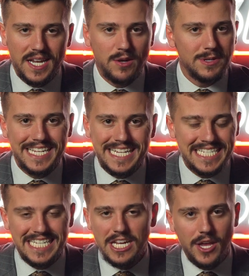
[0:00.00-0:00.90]
It was
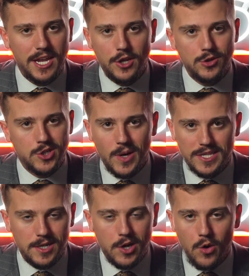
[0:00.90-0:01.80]
easy. All you had to do was go out
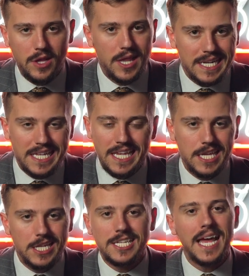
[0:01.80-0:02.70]
there, go collect it. You
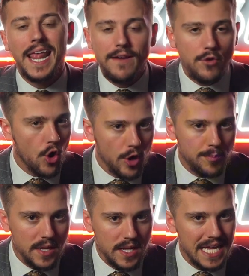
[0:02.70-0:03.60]
just had to have a
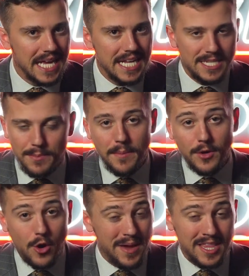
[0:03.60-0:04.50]
heartbeat to be able to
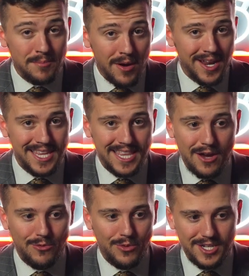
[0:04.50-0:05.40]
go make the money. That
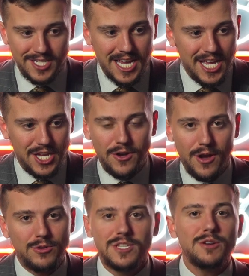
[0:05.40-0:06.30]
was, it
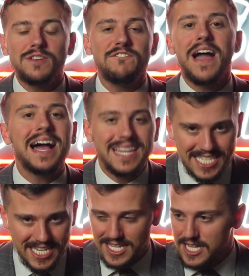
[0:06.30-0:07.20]
was a
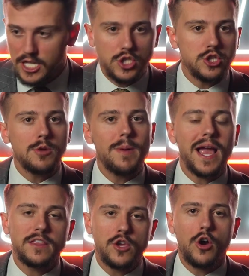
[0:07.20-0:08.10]
fallacy. Like, let's just look back at
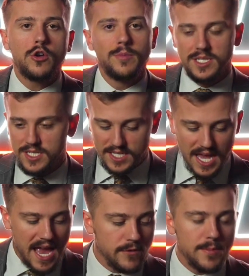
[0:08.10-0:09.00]
the auto business.
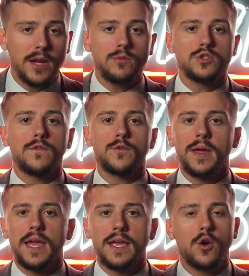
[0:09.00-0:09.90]
Everybody was
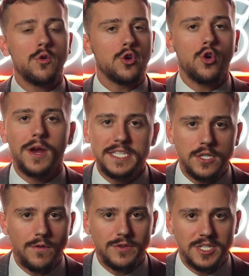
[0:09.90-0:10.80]
overpaying, going crazy
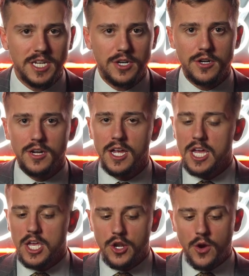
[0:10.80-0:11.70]
over sticker,
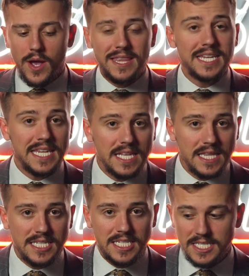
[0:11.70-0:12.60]
and the deal
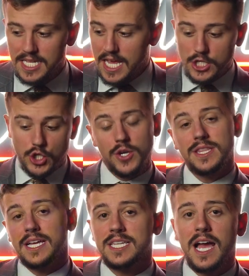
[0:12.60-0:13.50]
is during
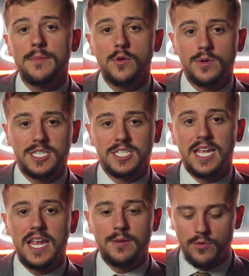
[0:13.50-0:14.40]
that time it was
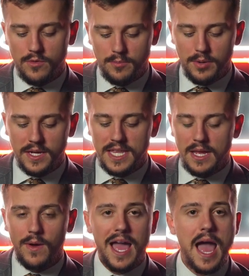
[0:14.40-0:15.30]
sustainable. But then
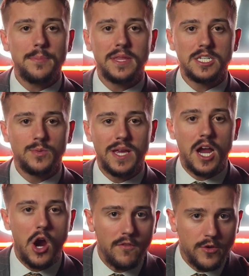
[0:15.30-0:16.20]
what happened is we got
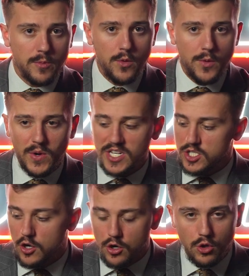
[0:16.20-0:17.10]
comfortable. We rested on
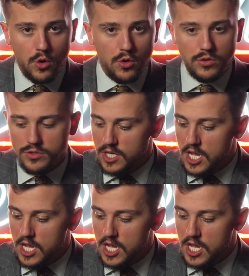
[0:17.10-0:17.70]
our laurels.